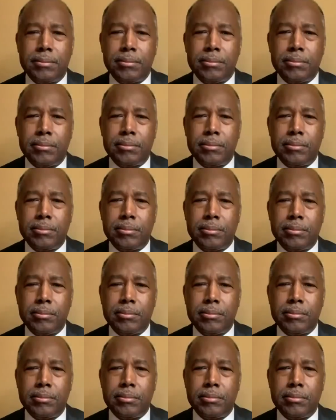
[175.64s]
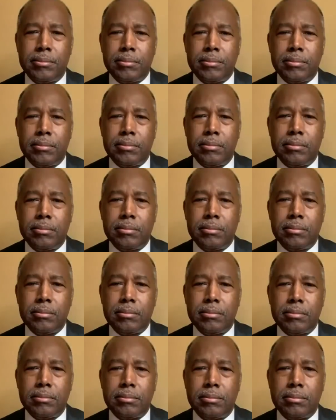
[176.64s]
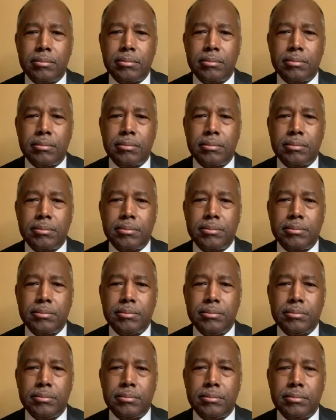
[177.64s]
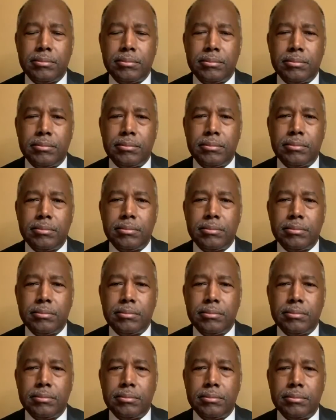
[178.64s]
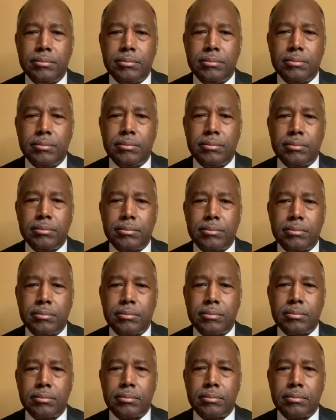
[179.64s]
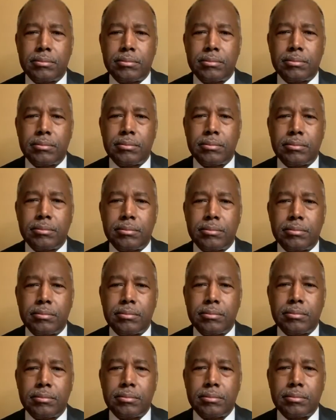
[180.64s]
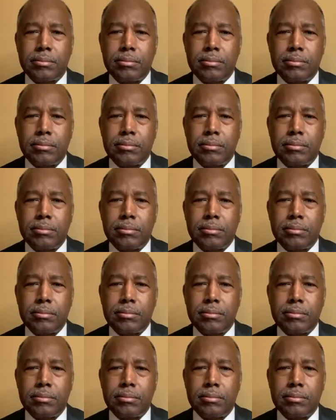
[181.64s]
(silent)